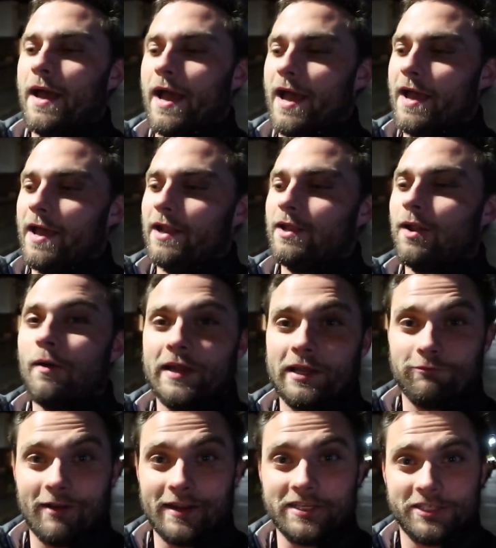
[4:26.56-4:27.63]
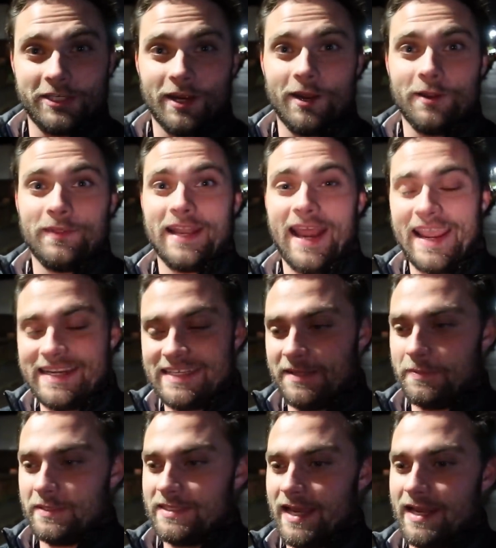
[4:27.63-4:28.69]
uh, like ratio than
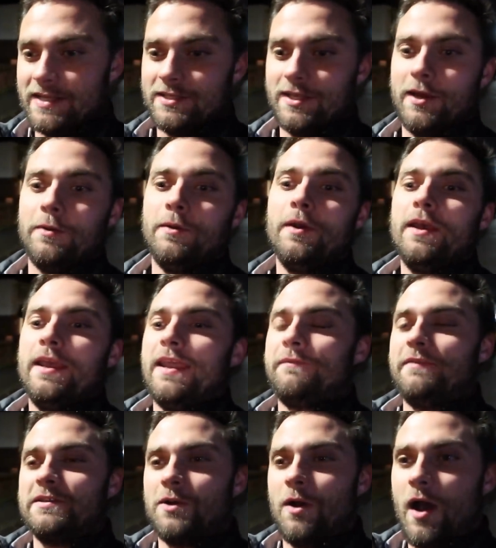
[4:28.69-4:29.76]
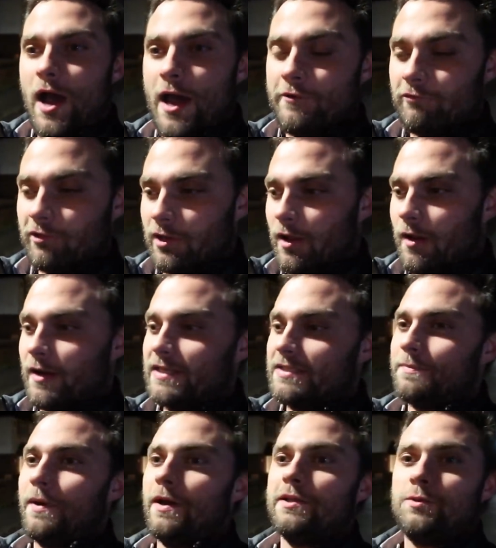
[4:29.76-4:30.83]
eighty percent, so if it's got one hundred
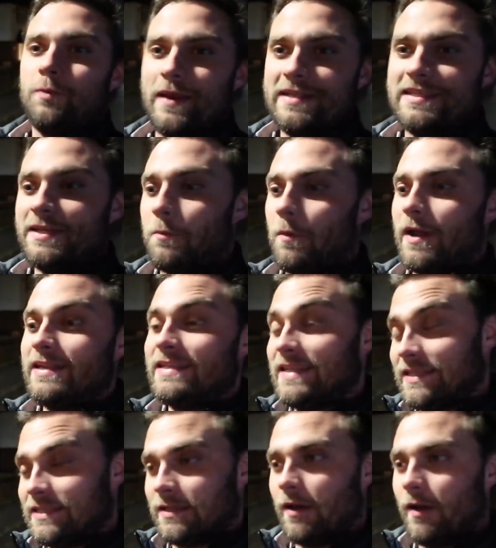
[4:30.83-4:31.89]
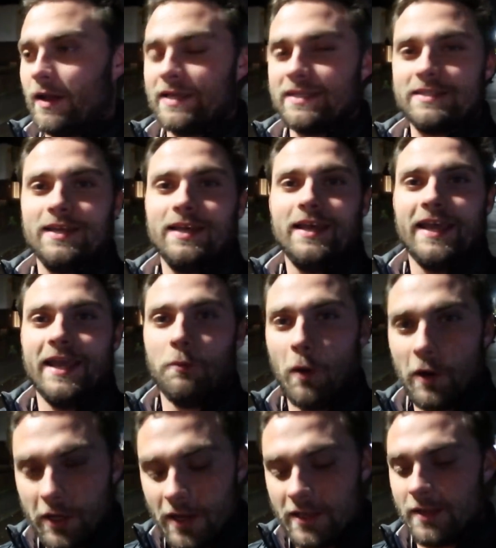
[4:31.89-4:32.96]
likes but twenty-one dislikes, it
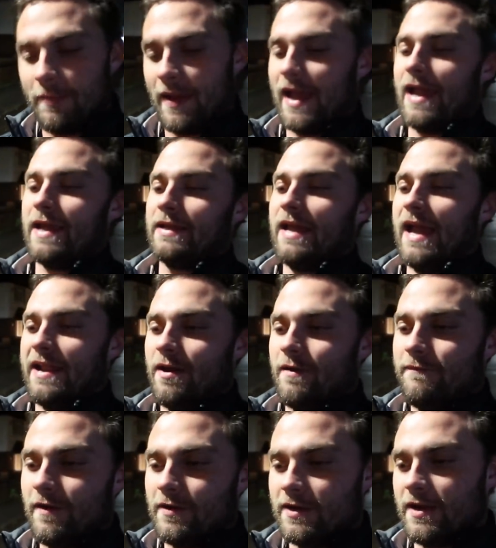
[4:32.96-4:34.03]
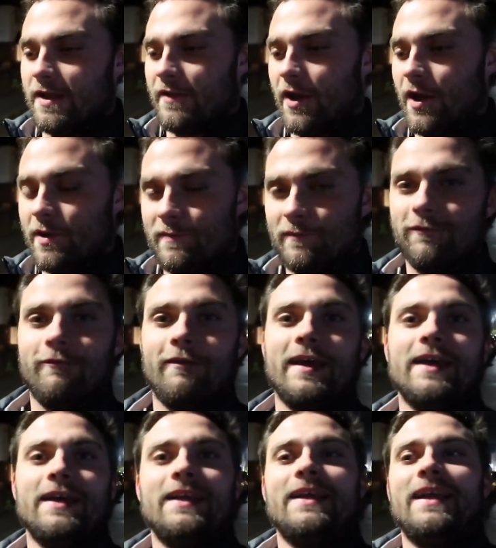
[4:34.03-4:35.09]
won't go in the bag and I'll find another home for
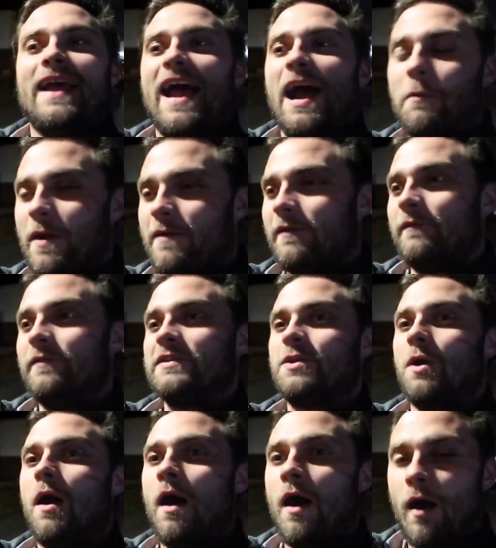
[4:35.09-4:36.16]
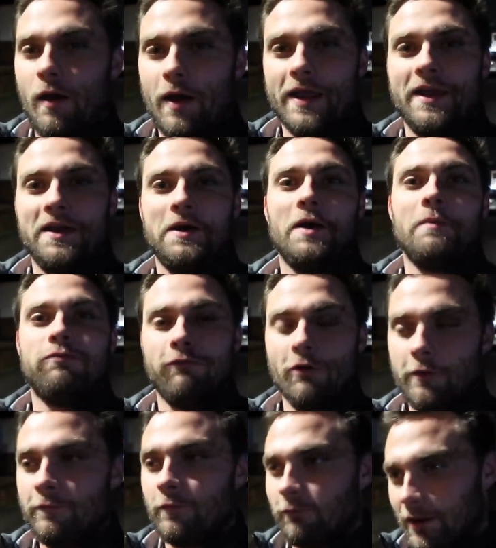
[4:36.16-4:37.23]
it. However, if it's got a higher
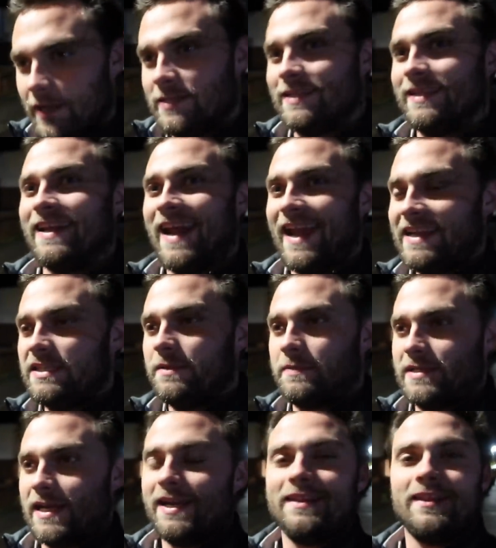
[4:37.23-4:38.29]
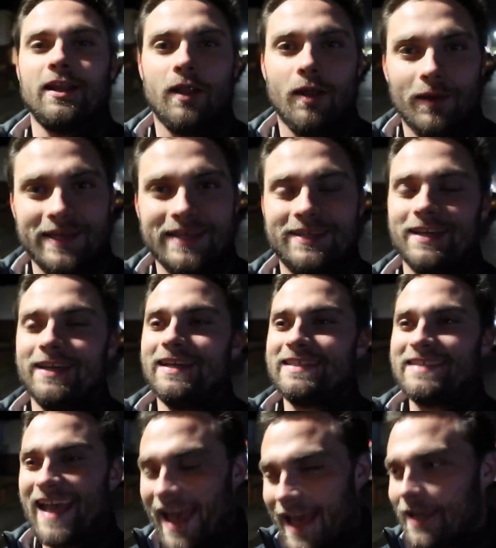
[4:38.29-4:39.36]
approval rating than eighty percent in the like
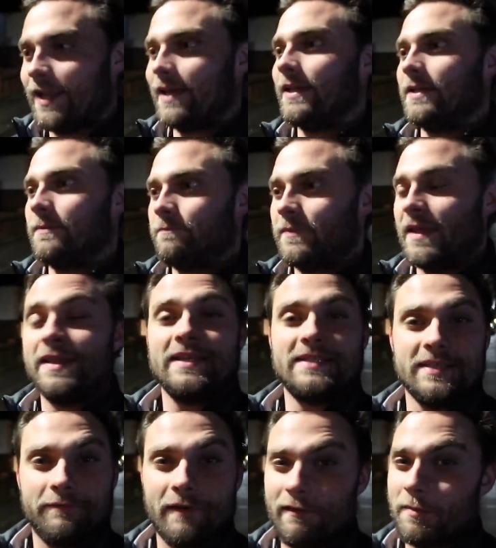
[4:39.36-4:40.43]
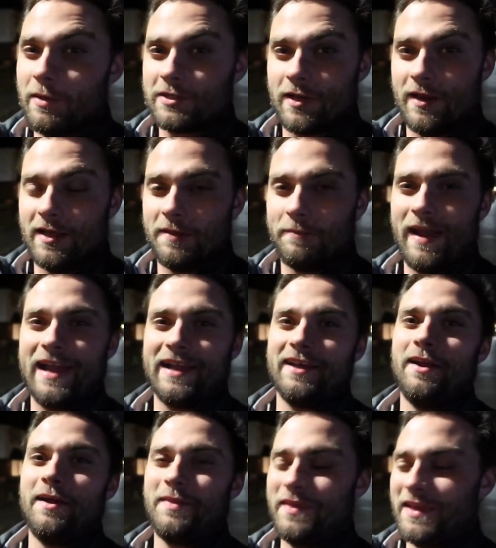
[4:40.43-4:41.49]
tally, then this is very much going in the bag,
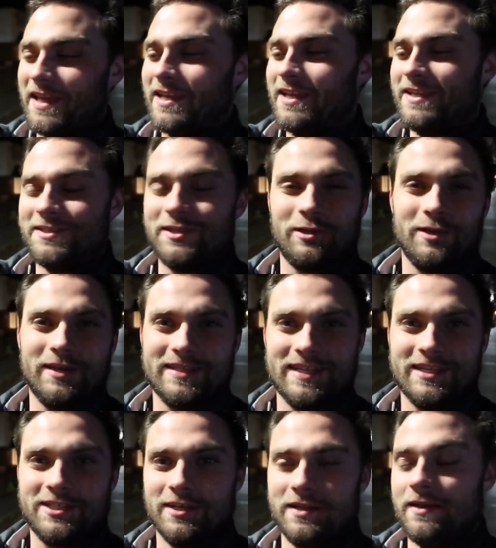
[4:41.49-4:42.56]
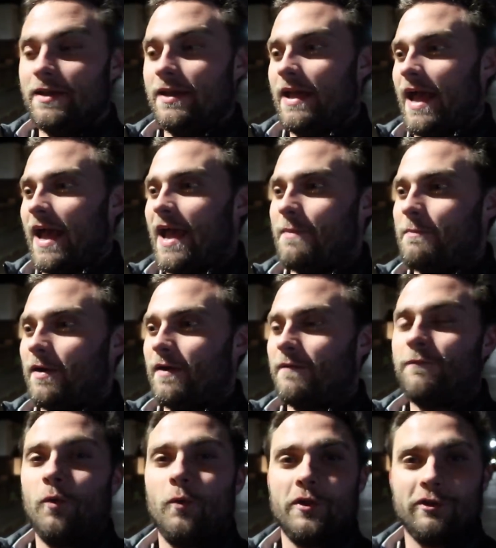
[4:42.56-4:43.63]
and I think it is a good addition um,
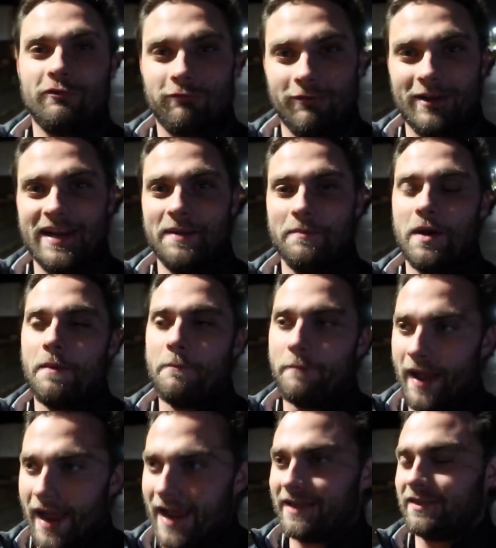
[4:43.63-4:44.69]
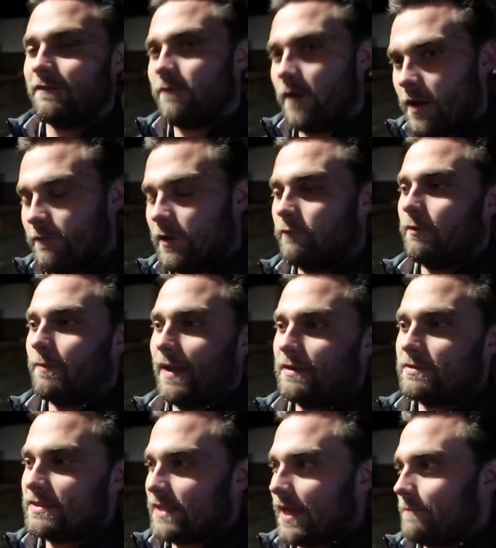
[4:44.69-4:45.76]
uh, for the Dream Bag, the five hundred
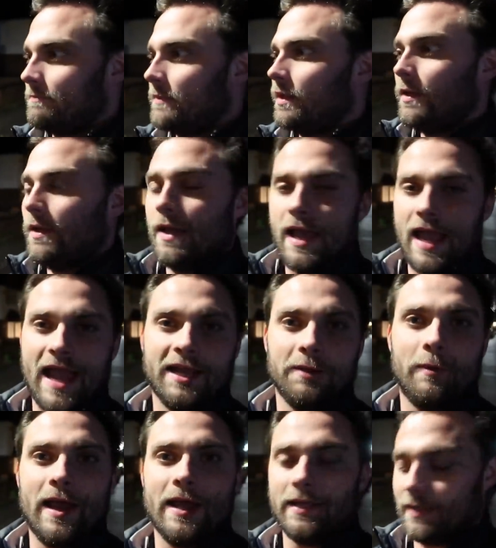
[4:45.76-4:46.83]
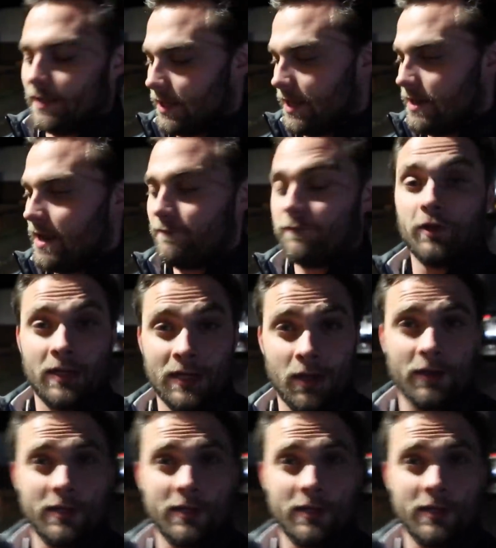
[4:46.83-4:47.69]
pound set. Anyway, enough looking